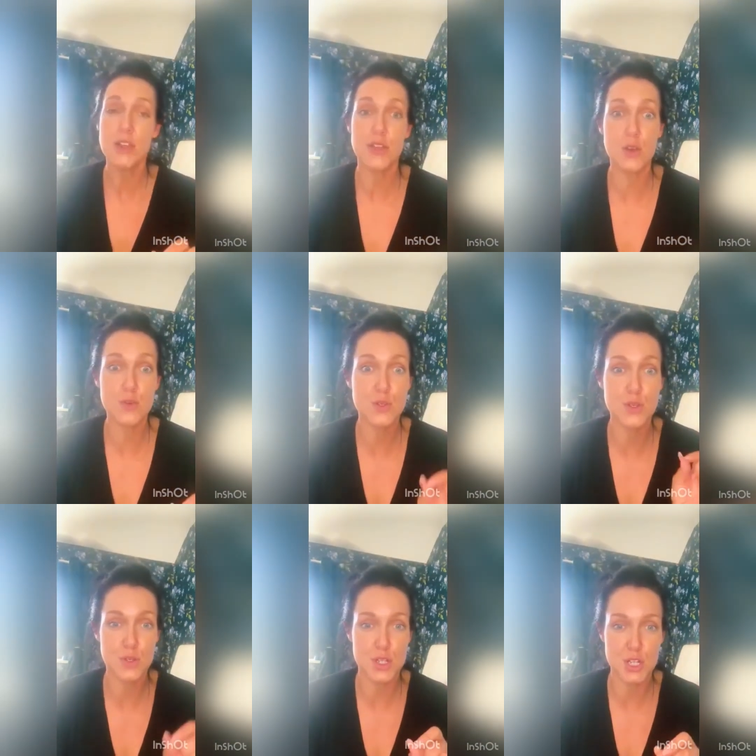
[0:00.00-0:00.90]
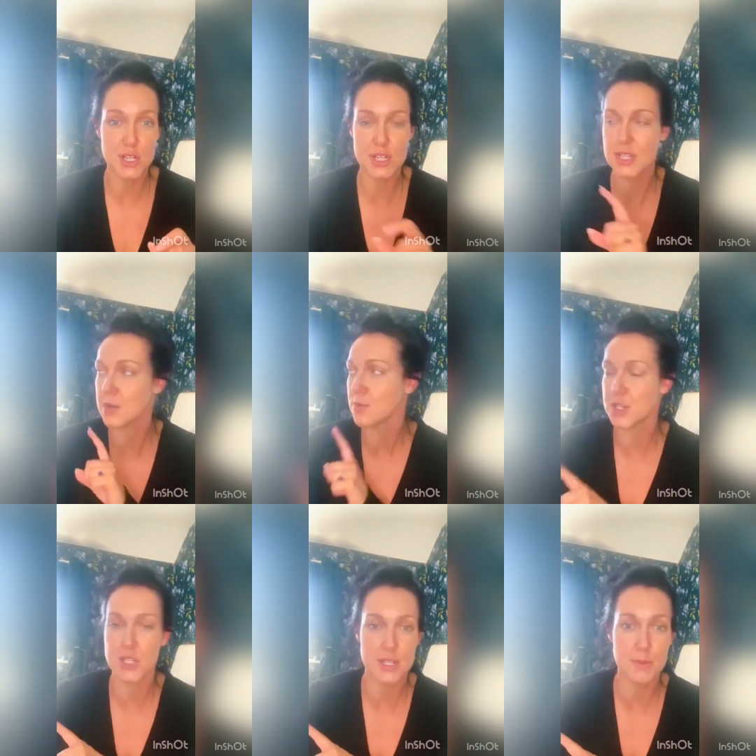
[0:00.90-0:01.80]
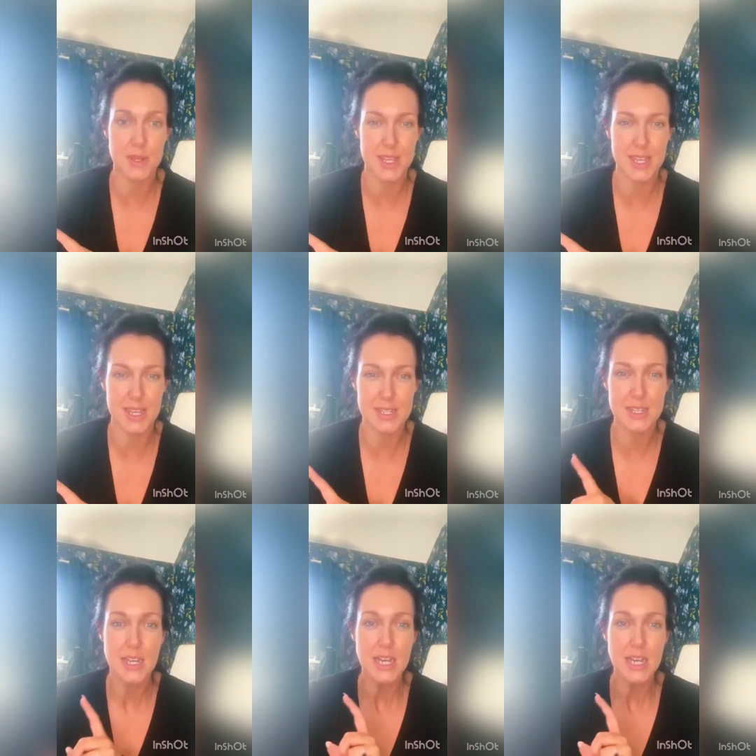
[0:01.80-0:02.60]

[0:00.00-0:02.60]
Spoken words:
They also do a cheek tint, which is in my kit.